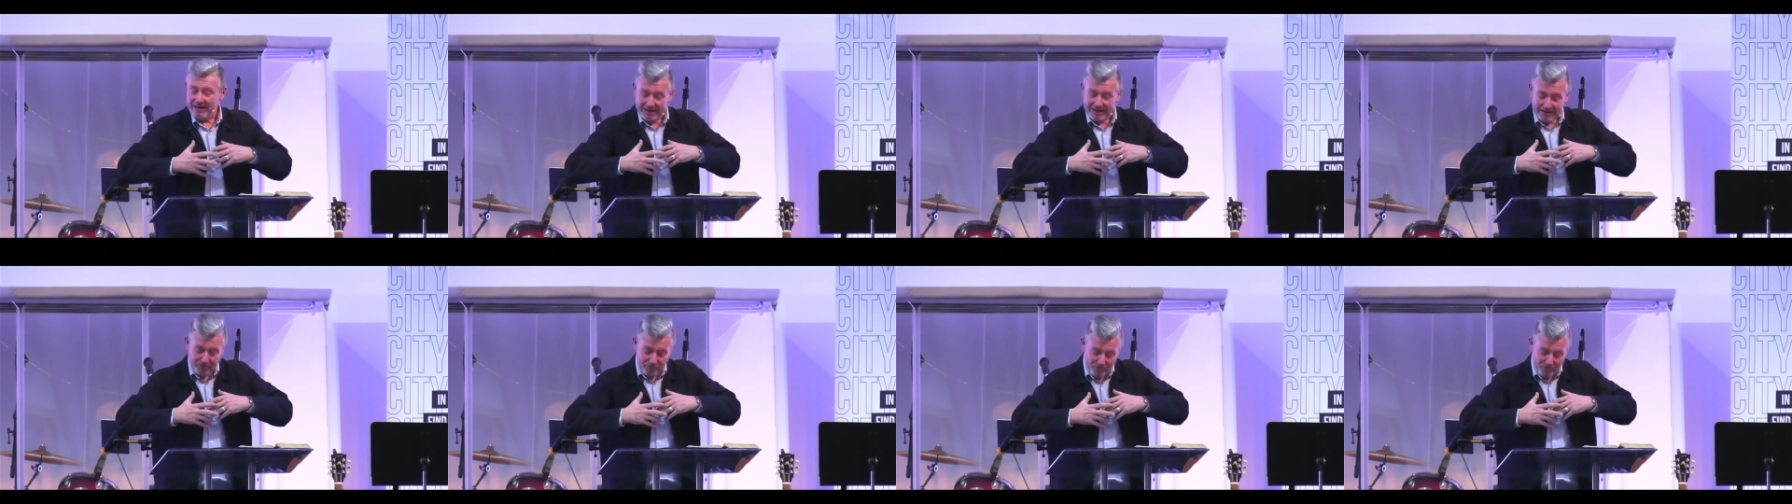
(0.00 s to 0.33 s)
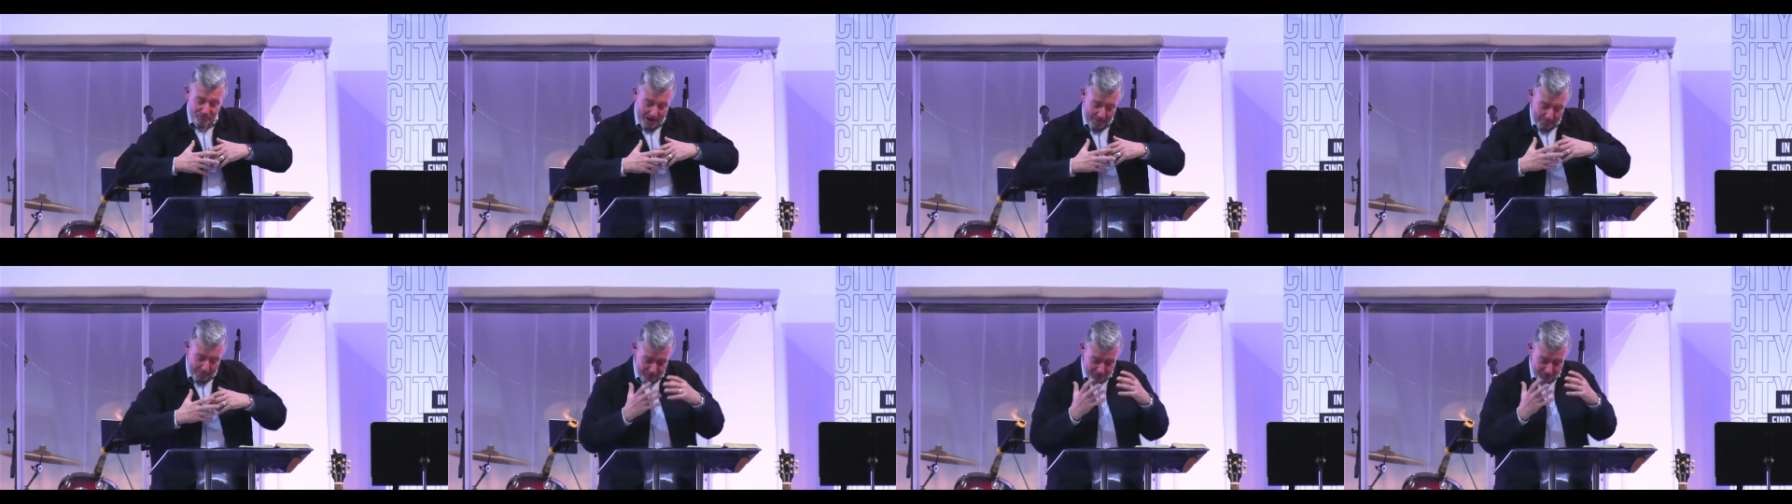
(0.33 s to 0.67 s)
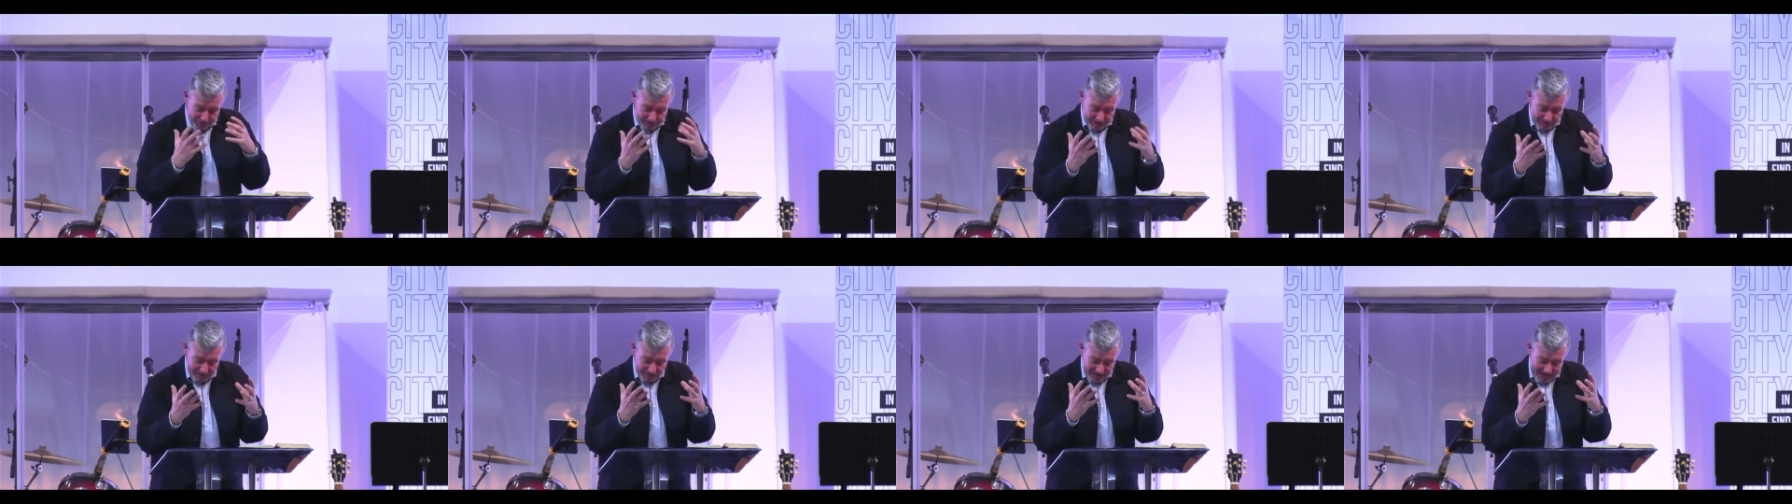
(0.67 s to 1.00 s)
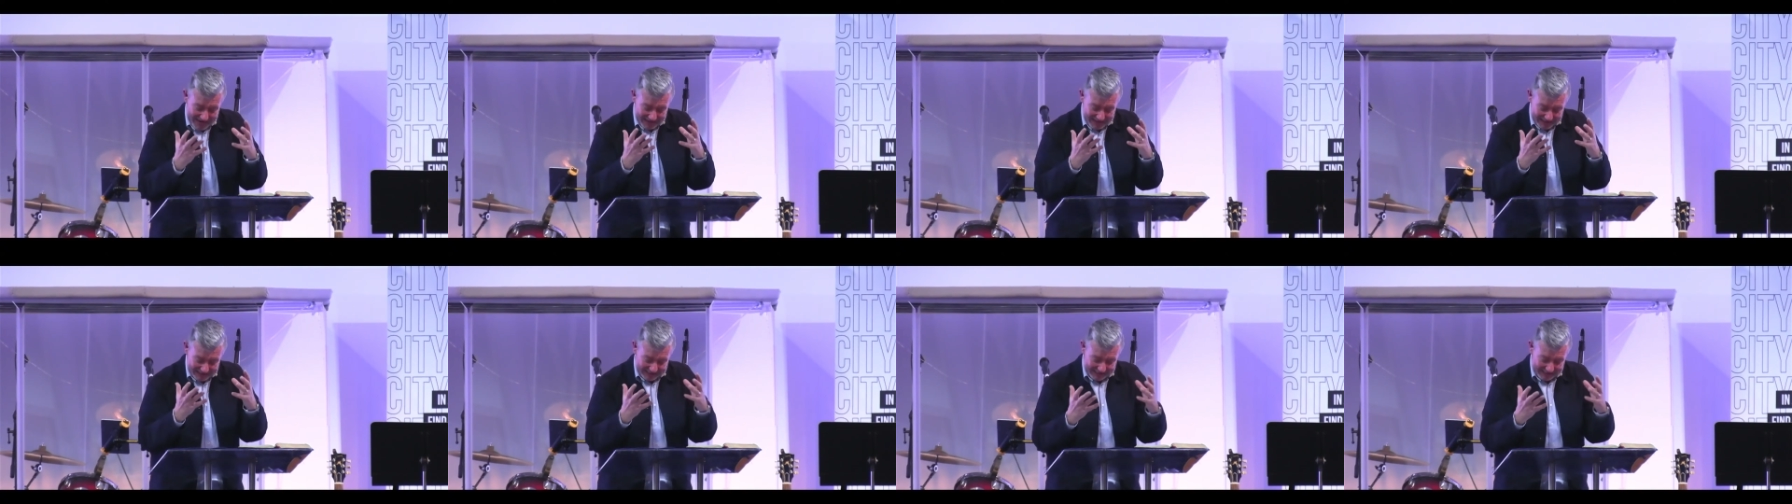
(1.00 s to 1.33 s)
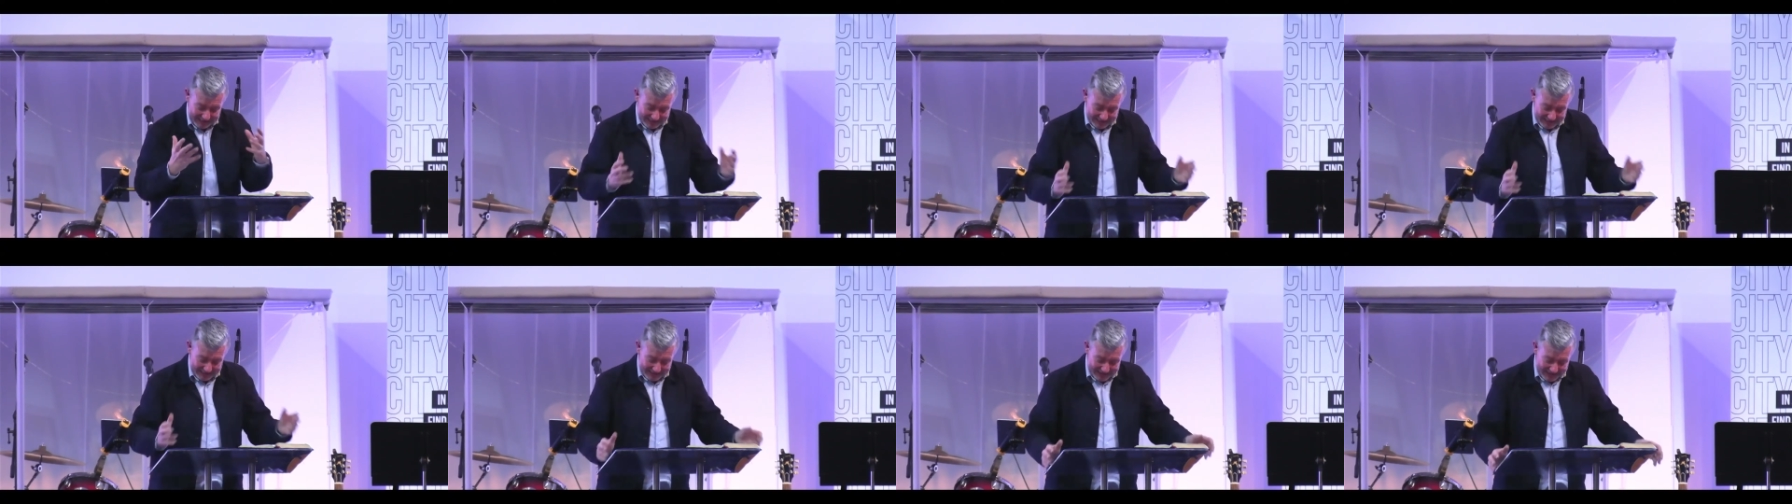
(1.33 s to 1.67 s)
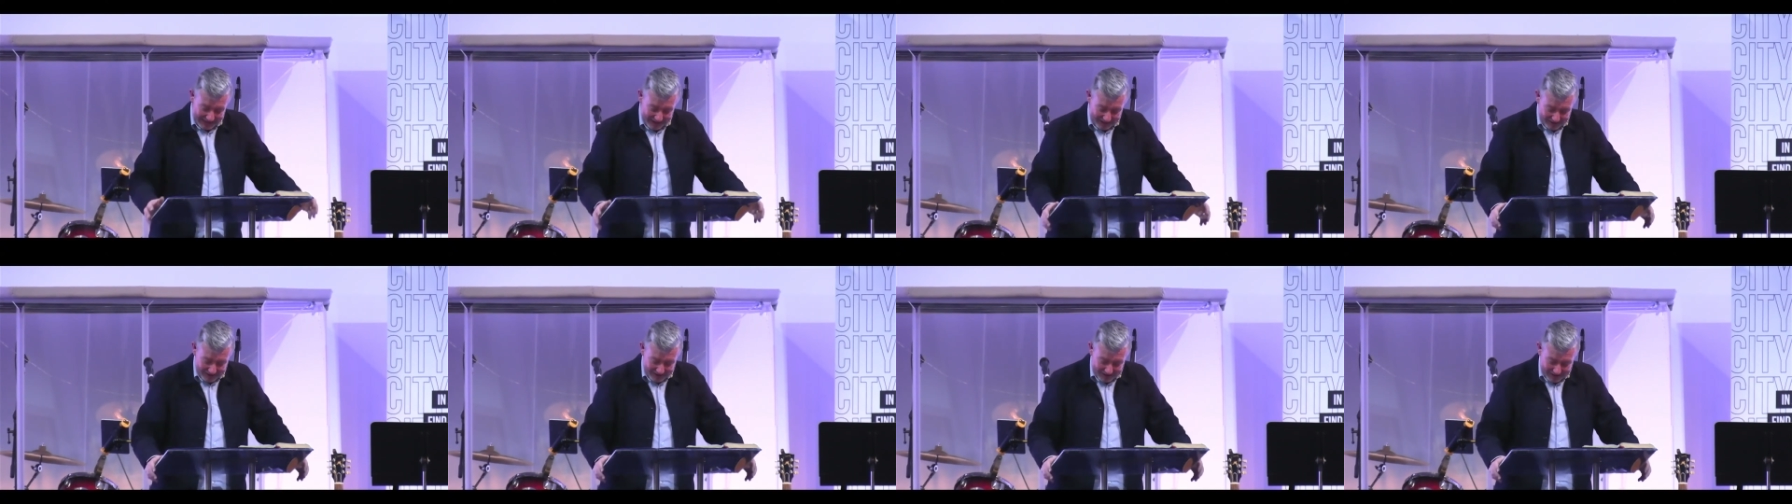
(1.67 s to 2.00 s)
represent
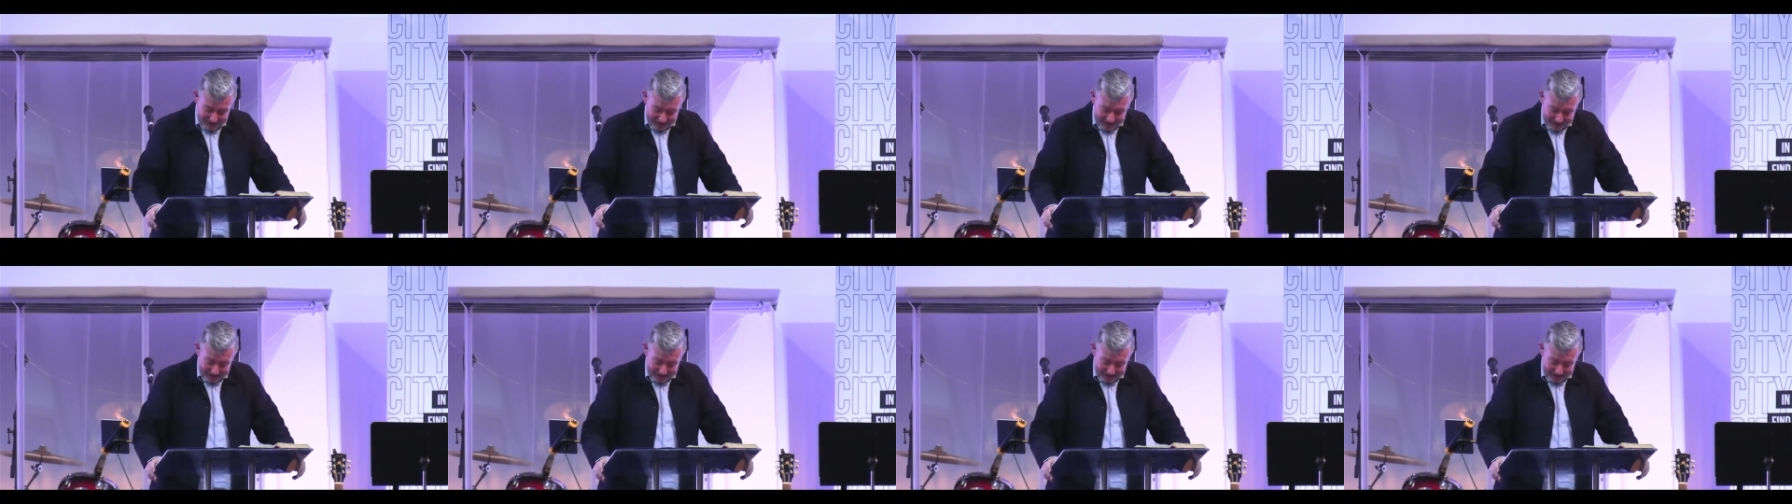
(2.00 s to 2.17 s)
our